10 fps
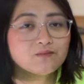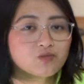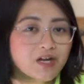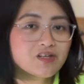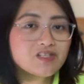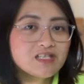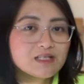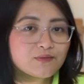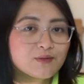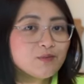some dryer
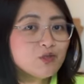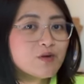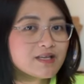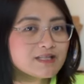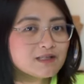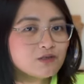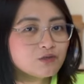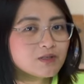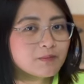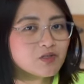sheets from US
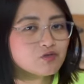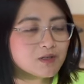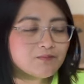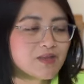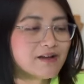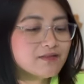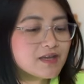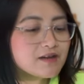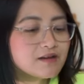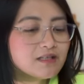during my trip down
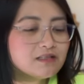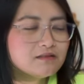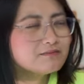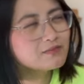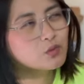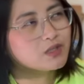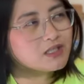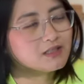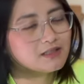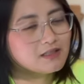there in
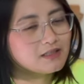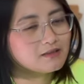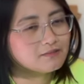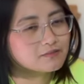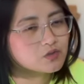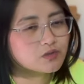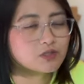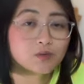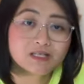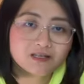
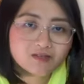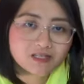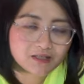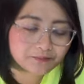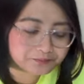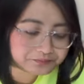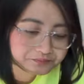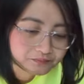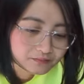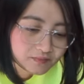2017.
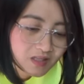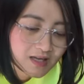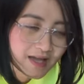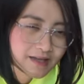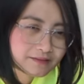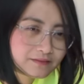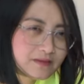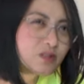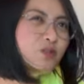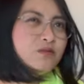And
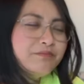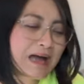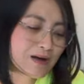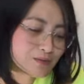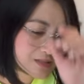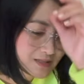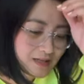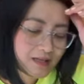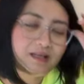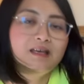they're called Bounce.
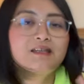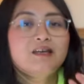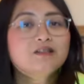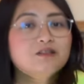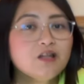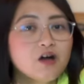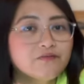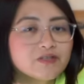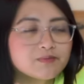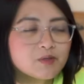And I
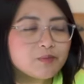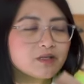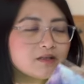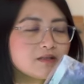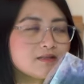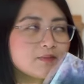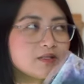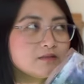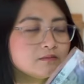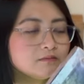love the smell. Oh my God, I can
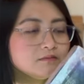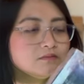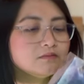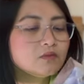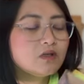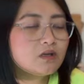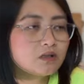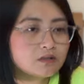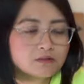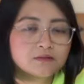smell it.
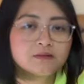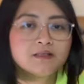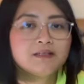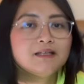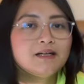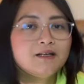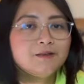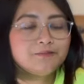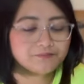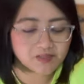Oh.
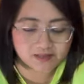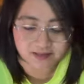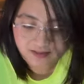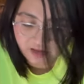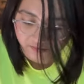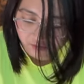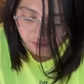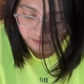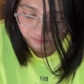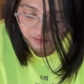This is
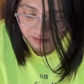lavender and